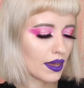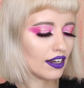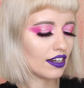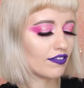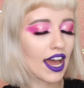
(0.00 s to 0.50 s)

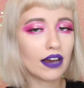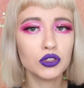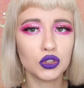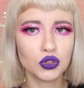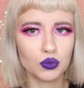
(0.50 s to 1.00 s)
But if I have
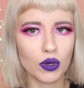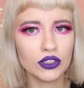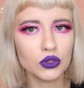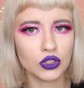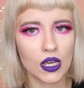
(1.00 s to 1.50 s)
to choose
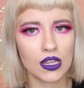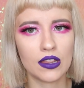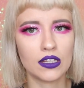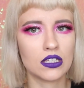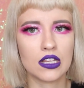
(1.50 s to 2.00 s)
one to say
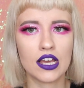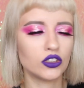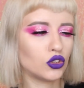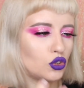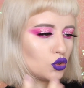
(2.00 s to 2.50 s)
that this is
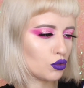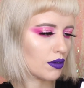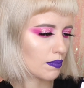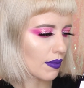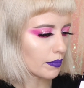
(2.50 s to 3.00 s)

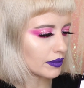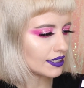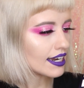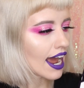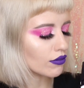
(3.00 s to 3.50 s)
super
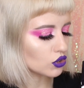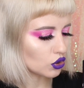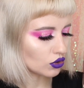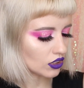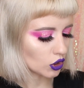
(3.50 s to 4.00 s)
pigmented, I would
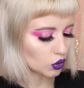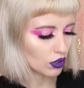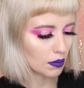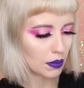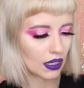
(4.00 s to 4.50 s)
choose this
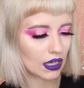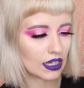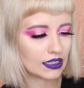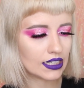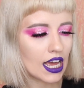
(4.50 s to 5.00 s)
one,
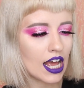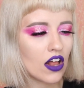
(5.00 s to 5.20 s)
because